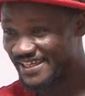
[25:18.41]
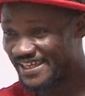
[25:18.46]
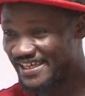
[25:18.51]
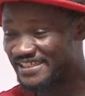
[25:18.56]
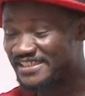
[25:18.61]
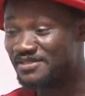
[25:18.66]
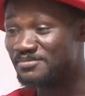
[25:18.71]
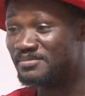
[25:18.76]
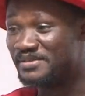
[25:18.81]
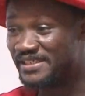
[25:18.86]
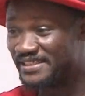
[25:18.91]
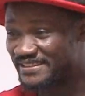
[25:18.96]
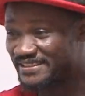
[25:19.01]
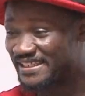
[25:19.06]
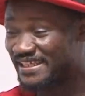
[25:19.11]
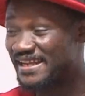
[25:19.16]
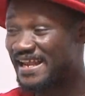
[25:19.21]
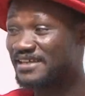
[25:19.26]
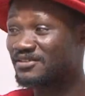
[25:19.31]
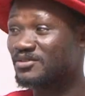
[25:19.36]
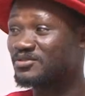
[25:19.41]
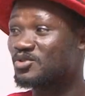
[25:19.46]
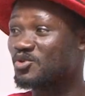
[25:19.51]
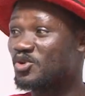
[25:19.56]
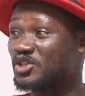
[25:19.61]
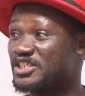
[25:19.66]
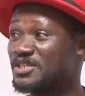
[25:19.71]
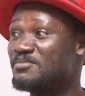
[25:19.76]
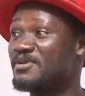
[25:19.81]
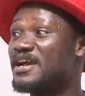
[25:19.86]
It means a Lazarus
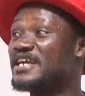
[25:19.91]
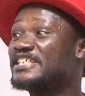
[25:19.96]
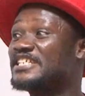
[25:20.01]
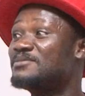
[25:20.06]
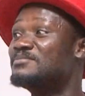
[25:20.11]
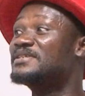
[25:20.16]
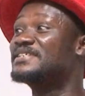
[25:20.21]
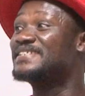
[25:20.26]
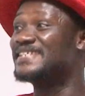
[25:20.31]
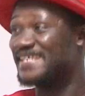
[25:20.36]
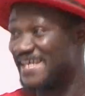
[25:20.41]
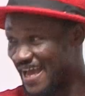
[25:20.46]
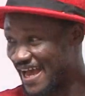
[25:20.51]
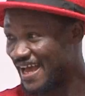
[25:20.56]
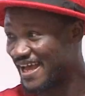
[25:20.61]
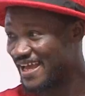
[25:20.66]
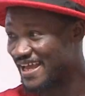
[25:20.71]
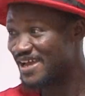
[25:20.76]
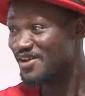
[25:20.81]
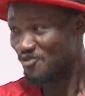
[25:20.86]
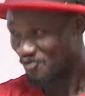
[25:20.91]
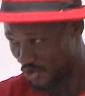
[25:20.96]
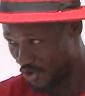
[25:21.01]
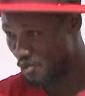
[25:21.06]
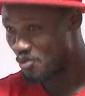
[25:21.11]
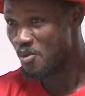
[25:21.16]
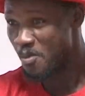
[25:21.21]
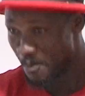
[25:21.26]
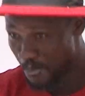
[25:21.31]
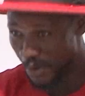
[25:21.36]
called Jimmy a Jimmy dear or
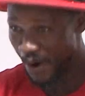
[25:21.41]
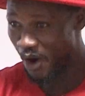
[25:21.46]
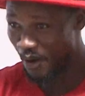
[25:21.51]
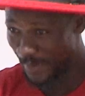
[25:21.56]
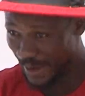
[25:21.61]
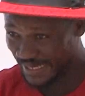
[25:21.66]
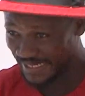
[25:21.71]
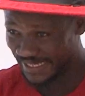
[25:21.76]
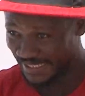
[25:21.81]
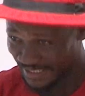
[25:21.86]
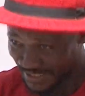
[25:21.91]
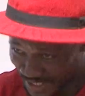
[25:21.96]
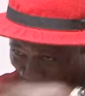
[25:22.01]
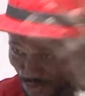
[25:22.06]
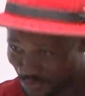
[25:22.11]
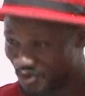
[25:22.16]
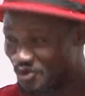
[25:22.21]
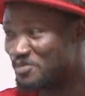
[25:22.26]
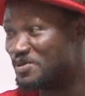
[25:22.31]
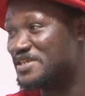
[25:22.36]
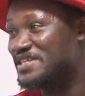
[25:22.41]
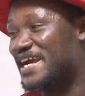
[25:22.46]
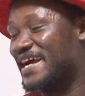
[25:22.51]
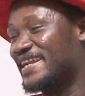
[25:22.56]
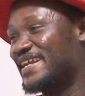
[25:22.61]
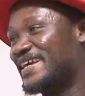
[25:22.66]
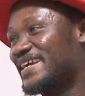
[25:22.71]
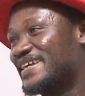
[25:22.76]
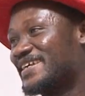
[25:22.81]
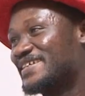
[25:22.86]
womb power beddy or
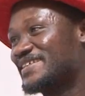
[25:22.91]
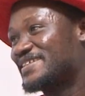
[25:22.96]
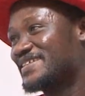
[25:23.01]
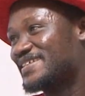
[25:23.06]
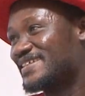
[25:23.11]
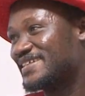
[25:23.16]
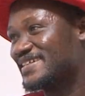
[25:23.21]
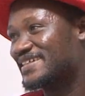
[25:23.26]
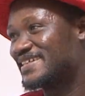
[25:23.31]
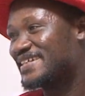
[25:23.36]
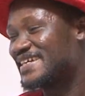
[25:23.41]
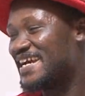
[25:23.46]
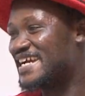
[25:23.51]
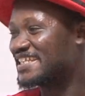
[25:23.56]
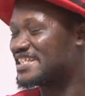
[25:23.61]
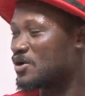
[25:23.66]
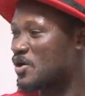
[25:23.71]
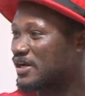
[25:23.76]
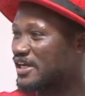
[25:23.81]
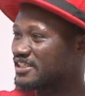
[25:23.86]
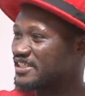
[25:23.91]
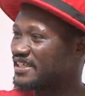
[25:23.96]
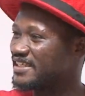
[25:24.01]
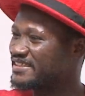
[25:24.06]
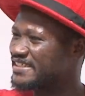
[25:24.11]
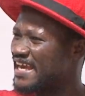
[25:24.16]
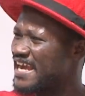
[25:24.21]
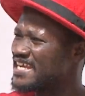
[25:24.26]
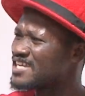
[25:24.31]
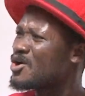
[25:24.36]
Benyani. Into a catcher
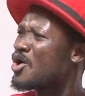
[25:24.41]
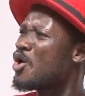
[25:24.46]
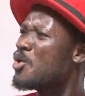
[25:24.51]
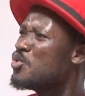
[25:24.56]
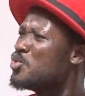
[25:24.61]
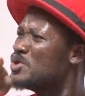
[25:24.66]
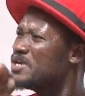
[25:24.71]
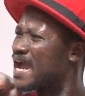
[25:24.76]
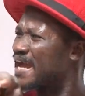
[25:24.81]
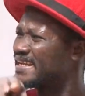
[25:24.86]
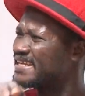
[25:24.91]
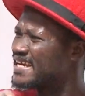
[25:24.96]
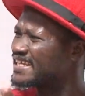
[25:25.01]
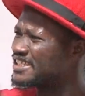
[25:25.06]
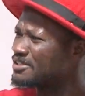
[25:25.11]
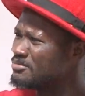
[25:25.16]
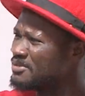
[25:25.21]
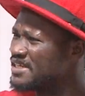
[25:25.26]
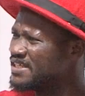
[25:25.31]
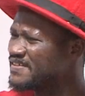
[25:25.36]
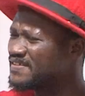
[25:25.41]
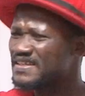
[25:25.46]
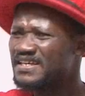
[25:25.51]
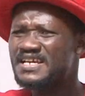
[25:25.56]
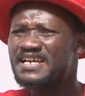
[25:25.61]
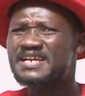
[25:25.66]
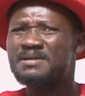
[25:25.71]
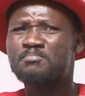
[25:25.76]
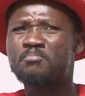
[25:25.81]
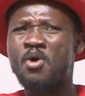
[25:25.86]
is a new yard. It means
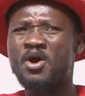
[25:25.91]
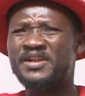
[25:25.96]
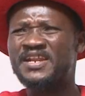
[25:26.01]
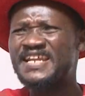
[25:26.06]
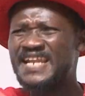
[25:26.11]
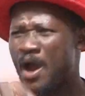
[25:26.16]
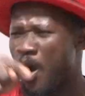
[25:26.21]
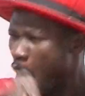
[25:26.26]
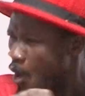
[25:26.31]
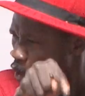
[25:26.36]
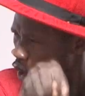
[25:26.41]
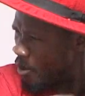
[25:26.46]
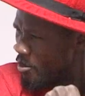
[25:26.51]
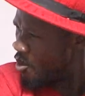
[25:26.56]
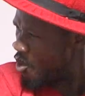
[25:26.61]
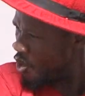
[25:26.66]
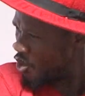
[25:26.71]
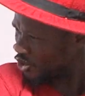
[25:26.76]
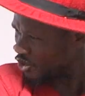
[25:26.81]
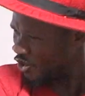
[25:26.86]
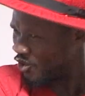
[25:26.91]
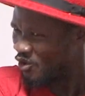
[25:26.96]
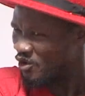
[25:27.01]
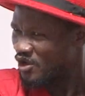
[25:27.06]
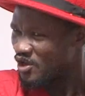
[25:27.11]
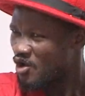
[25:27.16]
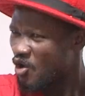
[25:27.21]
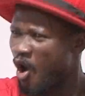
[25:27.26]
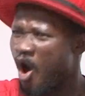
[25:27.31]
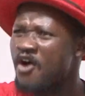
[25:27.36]
Bonina or Womono.
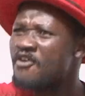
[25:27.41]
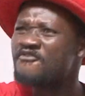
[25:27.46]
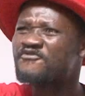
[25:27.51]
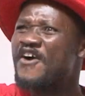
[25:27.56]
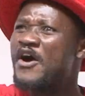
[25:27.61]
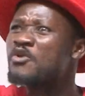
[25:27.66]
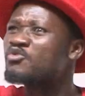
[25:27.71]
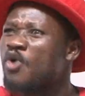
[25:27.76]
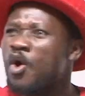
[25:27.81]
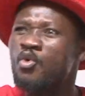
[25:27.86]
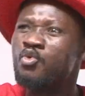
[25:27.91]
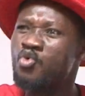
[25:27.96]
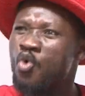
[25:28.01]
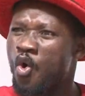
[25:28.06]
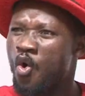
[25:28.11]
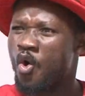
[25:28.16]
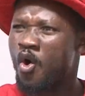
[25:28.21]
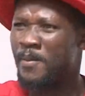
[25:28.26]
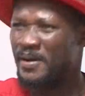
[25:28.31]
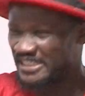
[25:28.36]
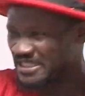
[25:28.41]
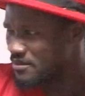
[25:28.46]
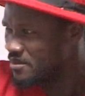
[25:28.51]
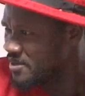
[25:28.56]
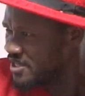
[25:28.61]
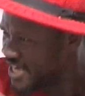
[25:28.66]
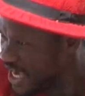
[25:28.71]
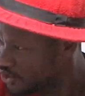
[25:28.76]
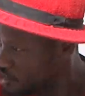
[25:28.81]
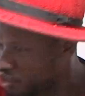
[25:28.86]
On found Cobu, or
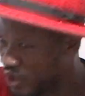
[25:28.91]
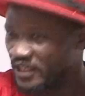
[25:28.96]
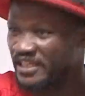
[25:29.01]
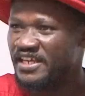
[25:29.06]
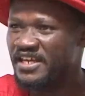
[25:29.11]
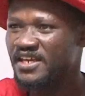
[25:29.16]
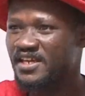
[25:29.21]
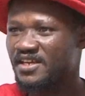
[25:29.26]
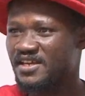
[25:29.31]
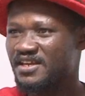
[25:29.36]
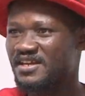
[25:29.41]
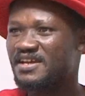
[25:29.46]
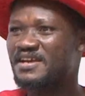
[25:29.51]
Jimmy, yes, Weddy.